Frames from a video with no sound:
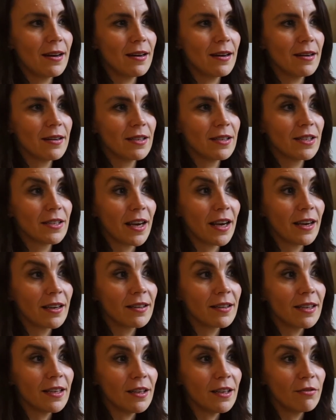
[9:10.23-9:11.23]

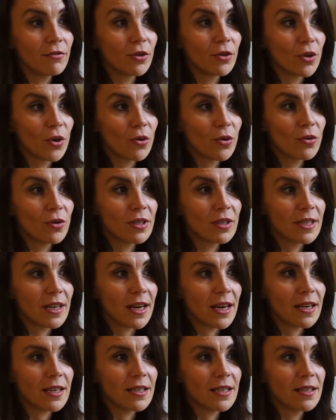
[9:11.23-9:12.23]
Secondly, for those
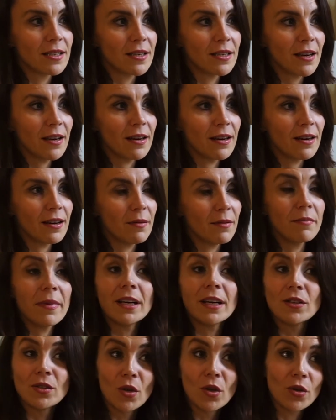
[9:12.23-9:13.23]
that
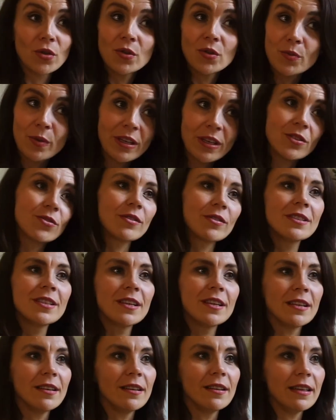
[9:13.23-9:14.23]
might not be interested
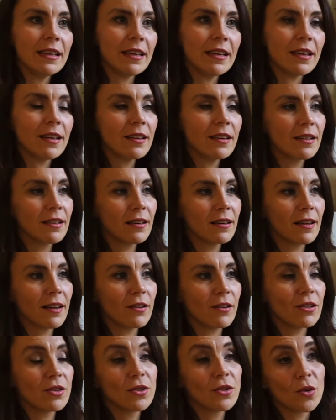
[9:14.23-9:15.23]
in leading,
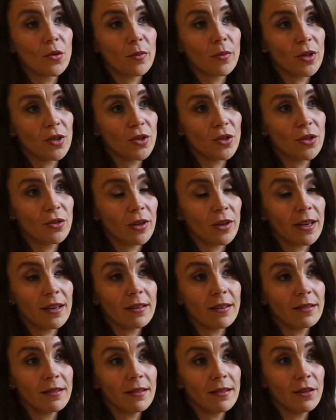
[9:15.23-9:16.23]
there's so much you can
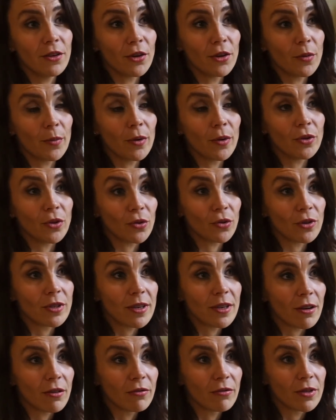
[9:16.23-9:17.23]
learn about
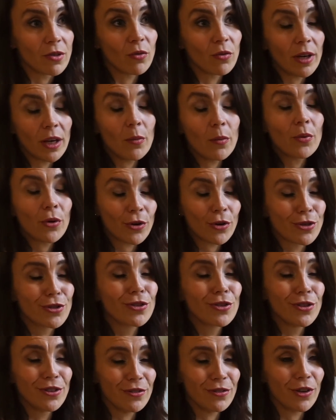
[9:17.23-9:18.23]
yourself. It's really a
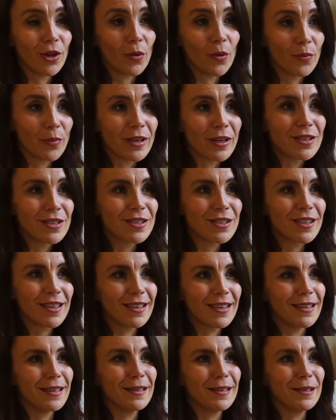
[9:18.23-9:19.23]
personal development
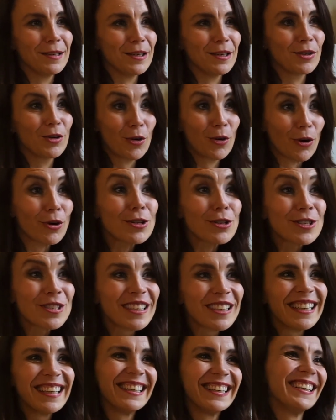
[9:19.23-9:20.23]
course
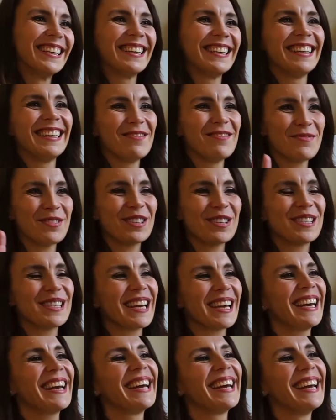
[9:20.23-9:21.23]
per
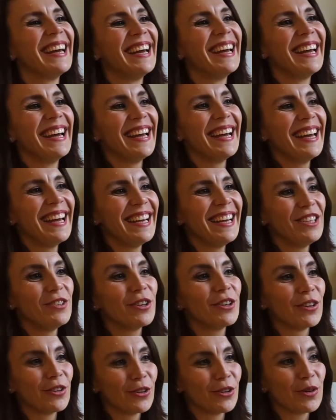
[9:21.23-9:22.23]
se. You
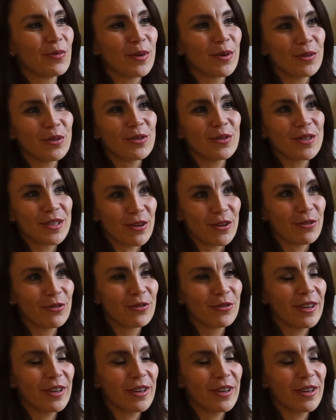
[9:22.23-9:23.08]
can learn about yourself.